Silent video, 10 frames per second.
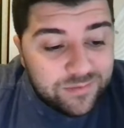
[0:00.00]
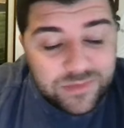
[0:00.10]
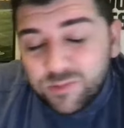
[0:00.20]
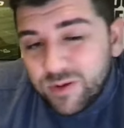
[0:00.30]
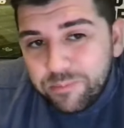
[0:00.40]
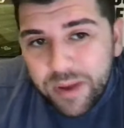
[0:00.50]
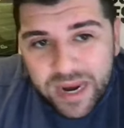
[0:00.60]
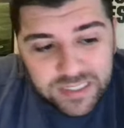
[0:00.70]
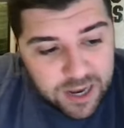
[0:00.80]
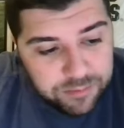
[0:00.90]
He's been
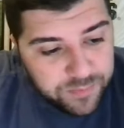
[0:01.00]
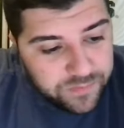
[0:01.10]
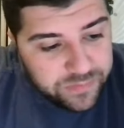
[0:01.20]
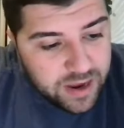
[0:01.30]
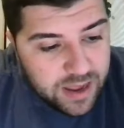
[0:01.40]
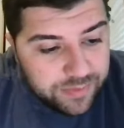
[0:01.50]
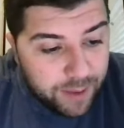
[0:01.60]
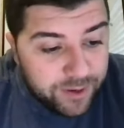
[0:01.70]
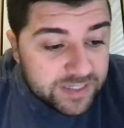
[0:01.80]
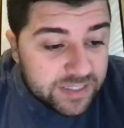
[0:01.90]
banged up.
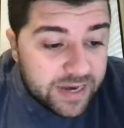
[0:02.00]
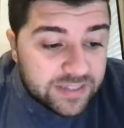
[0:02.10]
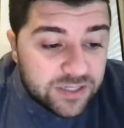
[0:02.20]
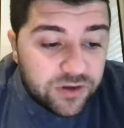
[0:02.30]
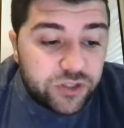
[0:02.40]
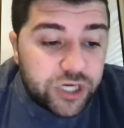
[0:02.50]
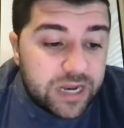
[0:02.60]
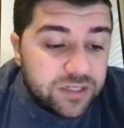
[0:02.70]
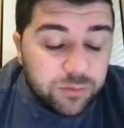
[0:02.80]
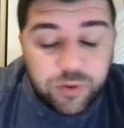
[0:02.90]
That being said, he still has a
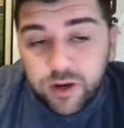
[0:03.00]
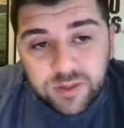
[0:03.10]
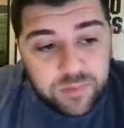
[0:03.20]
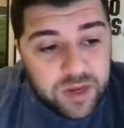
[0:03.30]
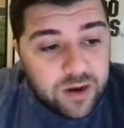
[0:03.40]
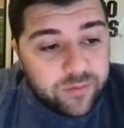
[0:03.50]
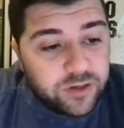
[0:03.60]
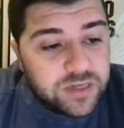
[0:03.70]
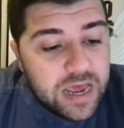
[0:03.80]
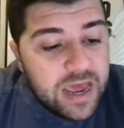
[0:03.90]
chance to put up some big
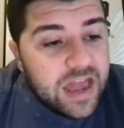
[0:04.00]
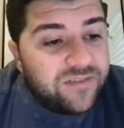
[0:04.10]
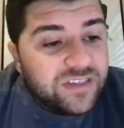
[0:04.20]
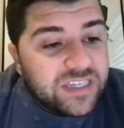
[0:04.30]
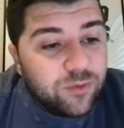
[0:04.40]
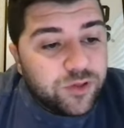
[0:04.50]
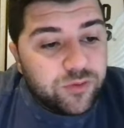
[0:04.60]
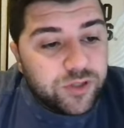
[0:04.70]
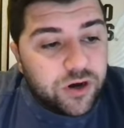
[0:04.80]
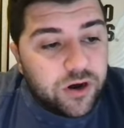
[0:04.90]
numbers if he's able
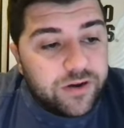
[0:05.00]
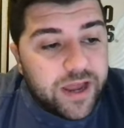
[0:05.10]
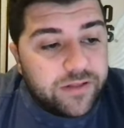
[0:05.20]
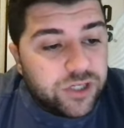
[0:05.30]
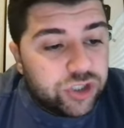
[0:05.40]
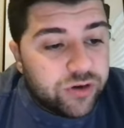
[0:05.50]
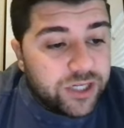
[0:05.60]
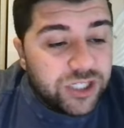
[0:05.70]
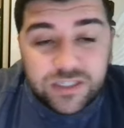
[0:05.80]
to return down the stretch.